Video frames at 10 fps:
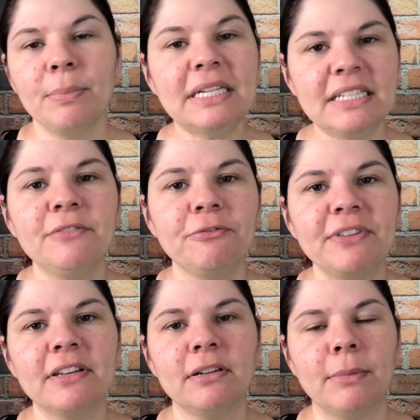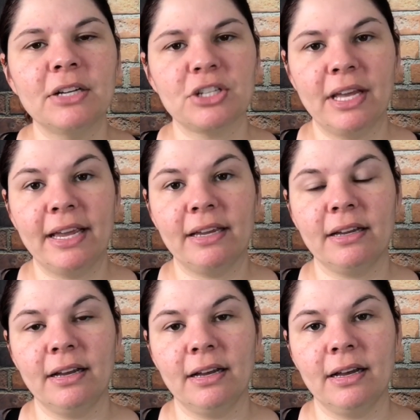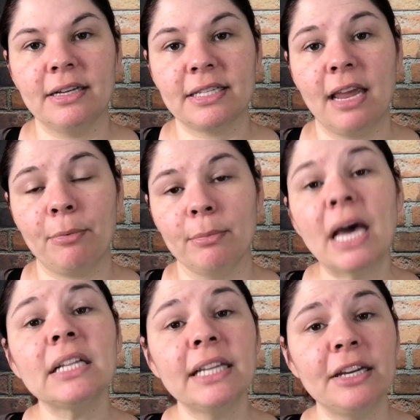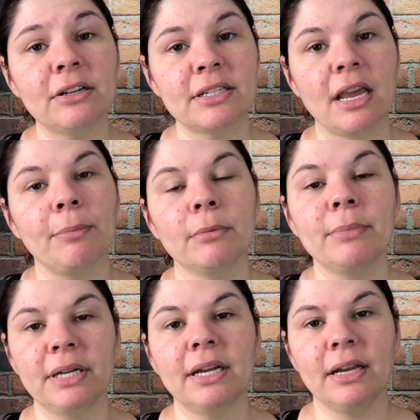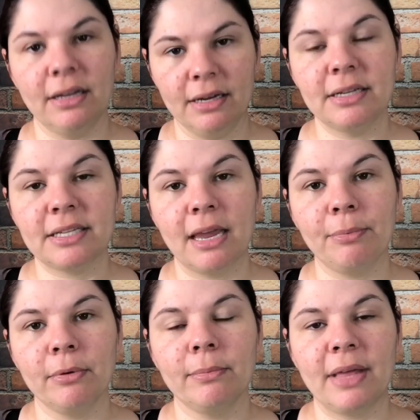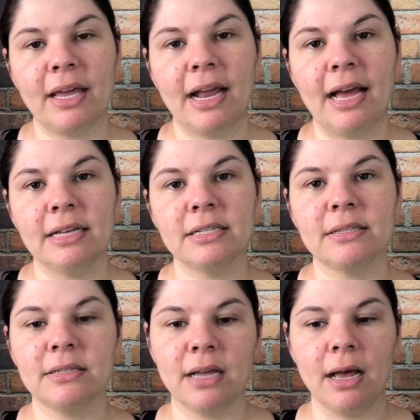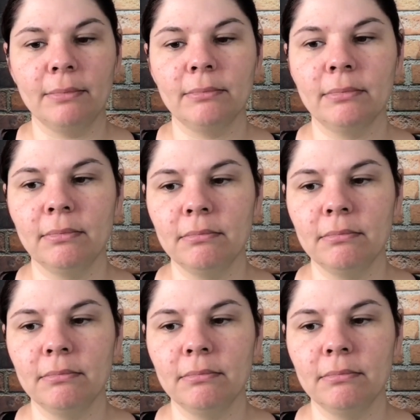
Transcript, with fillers: but it did feel much like uh, an escape room, not a linear escape room, but uh, an escape room that has um,